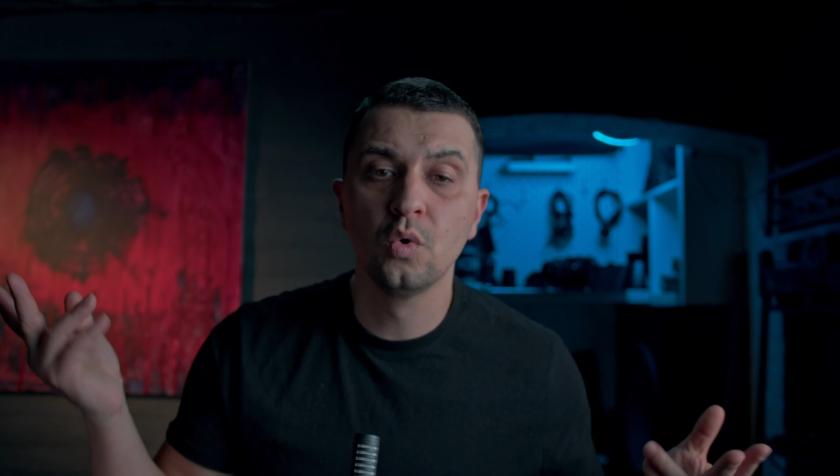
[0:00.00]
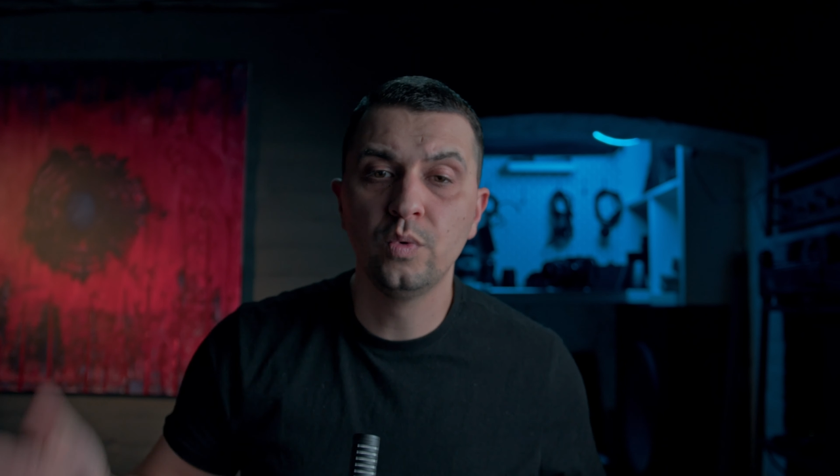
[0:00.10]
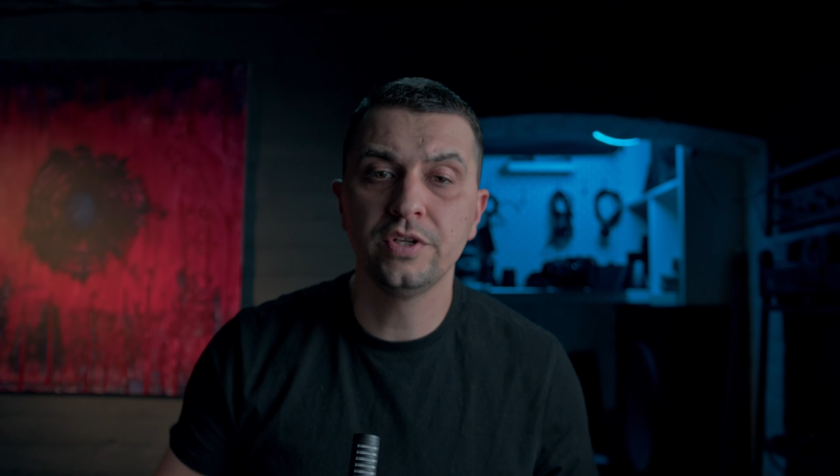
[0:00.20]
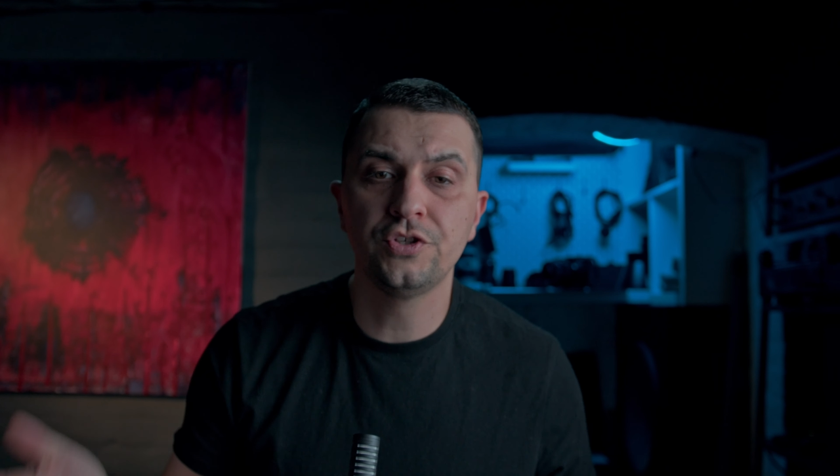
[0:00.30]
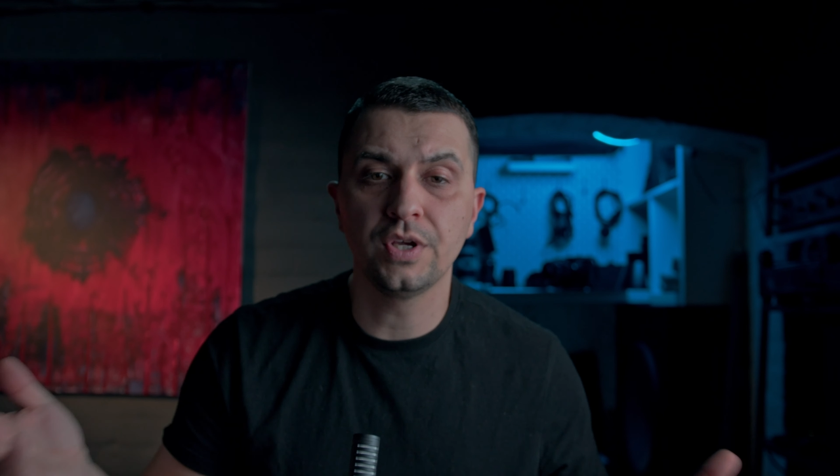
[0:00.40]

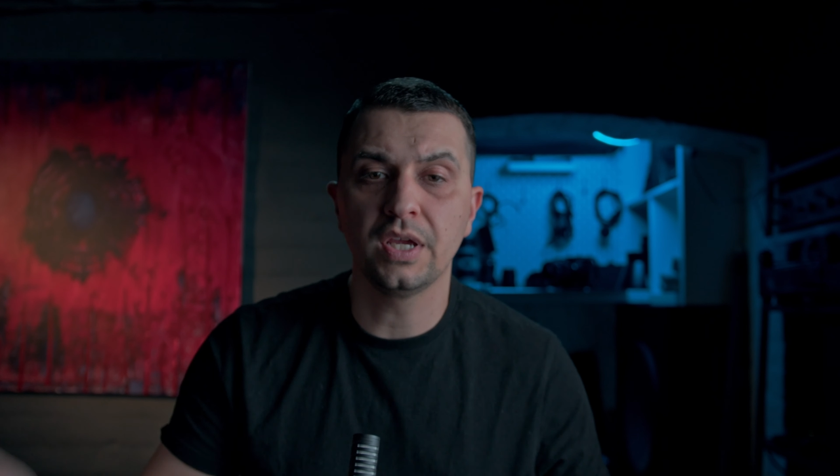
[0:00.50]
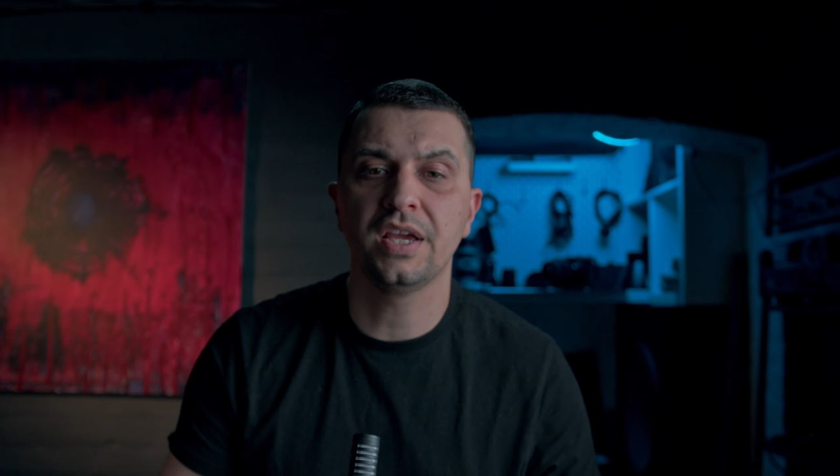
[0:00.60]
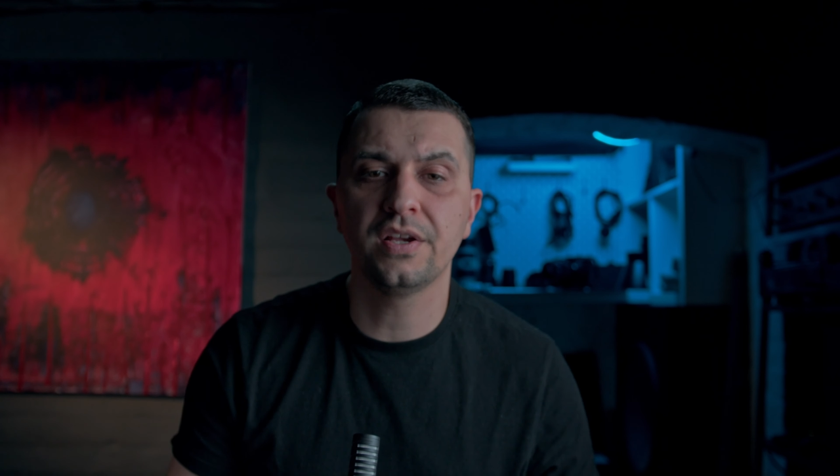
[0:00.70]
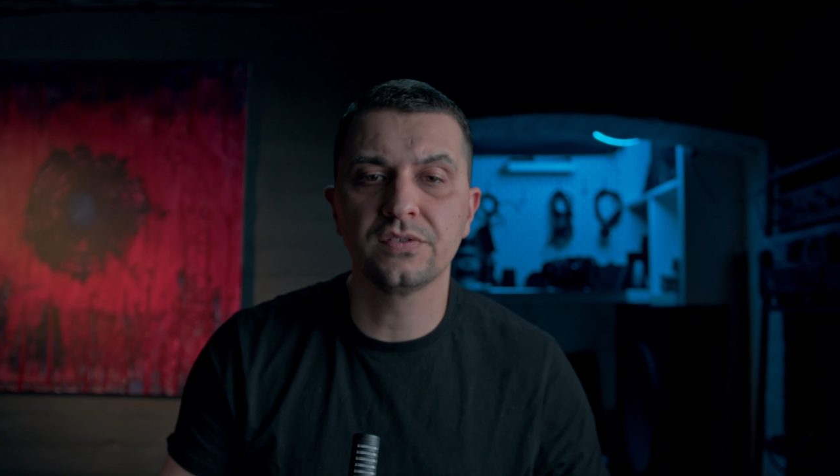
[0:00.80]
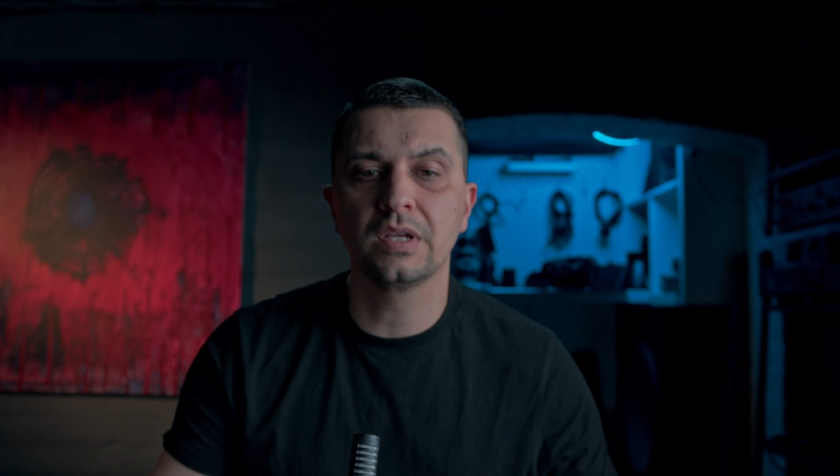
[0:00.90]
which
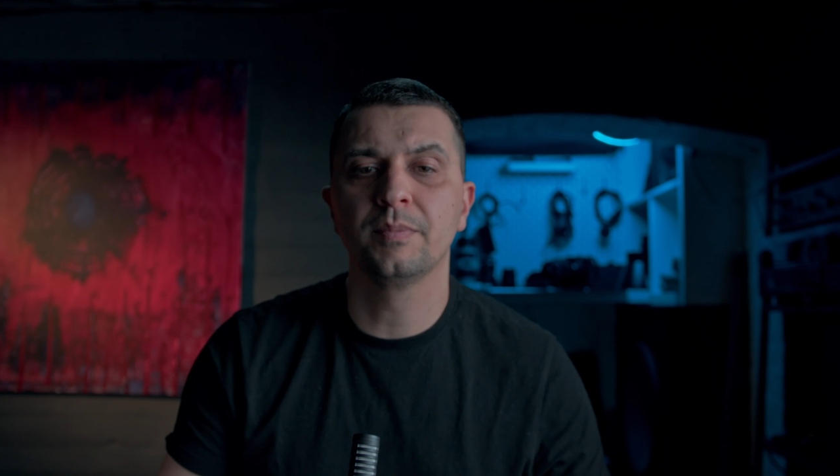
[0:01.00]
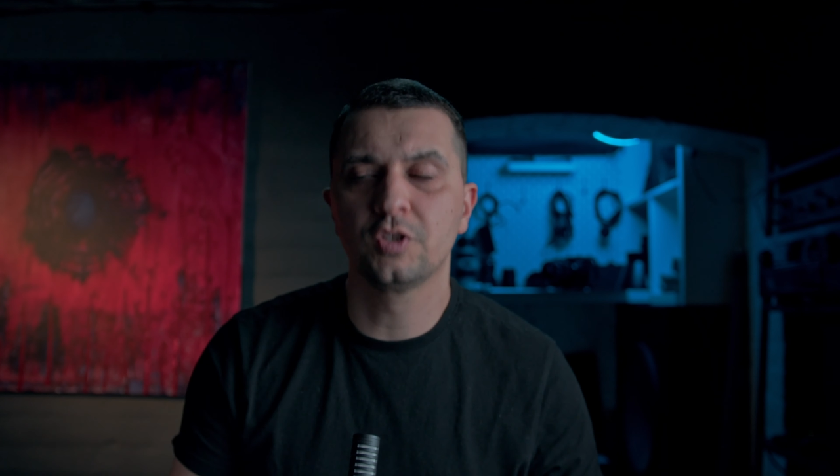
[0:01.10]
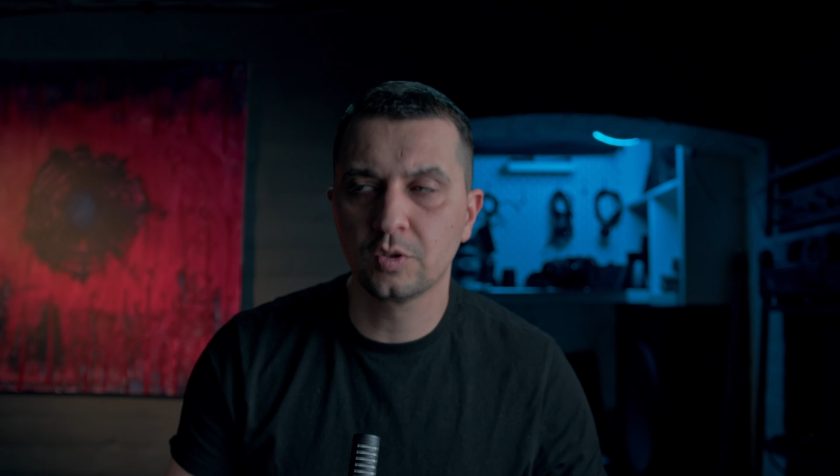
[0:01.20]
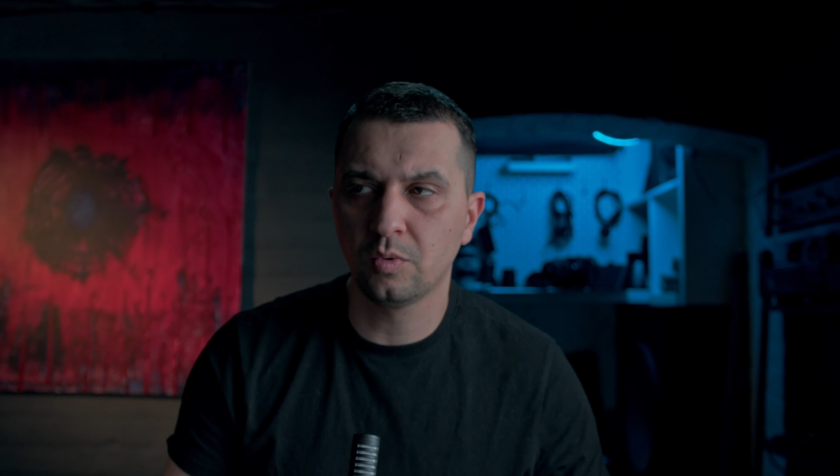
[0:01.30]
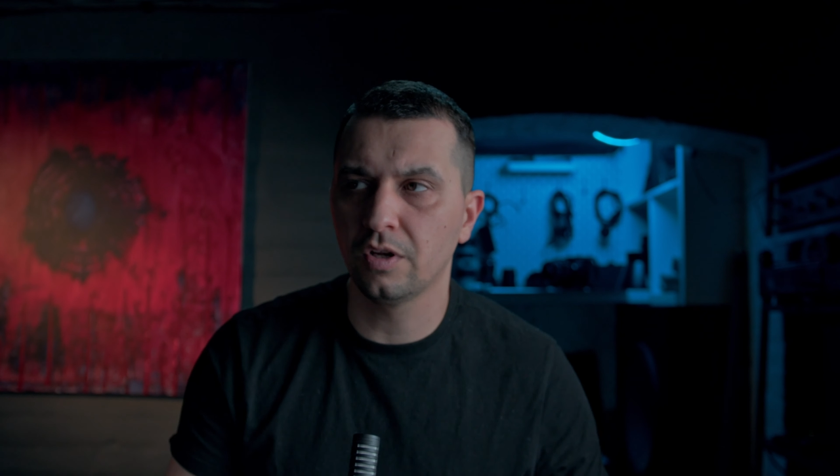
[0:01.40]
is
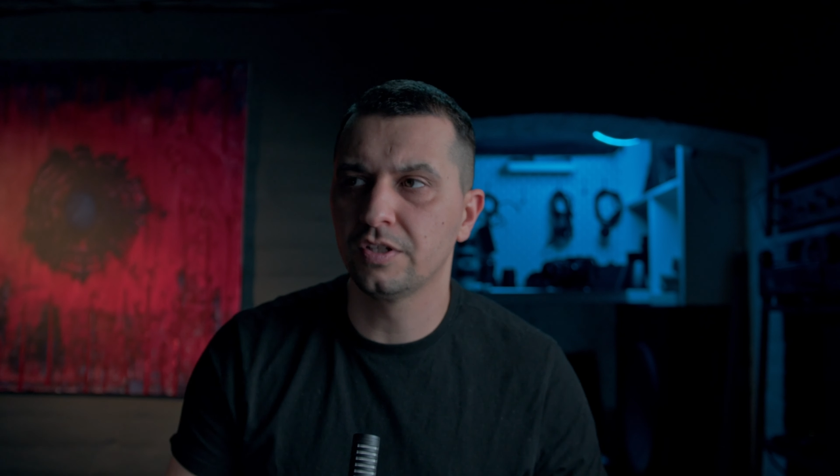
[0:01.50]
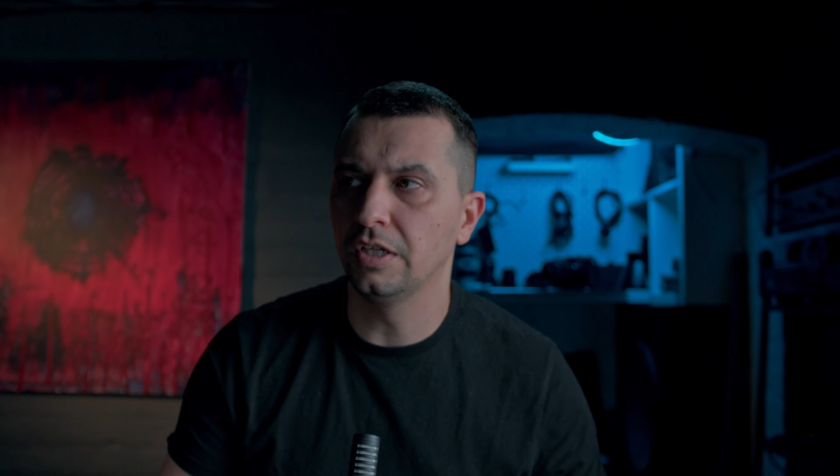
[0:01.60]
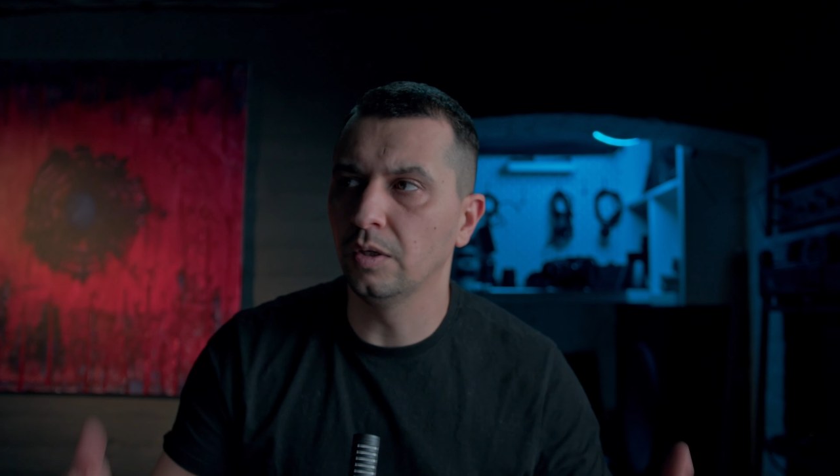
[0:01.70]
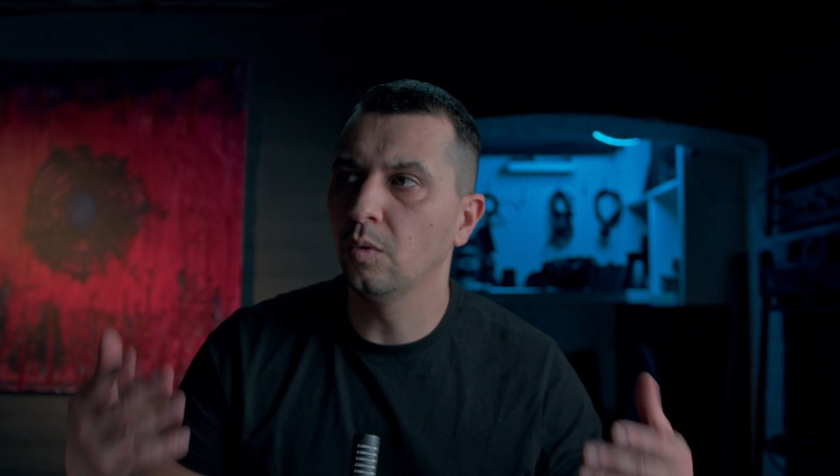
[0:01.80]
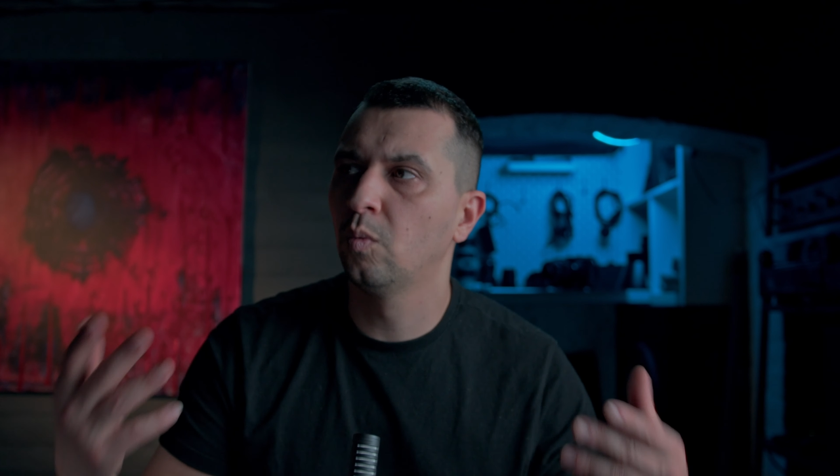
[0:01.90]
image quality.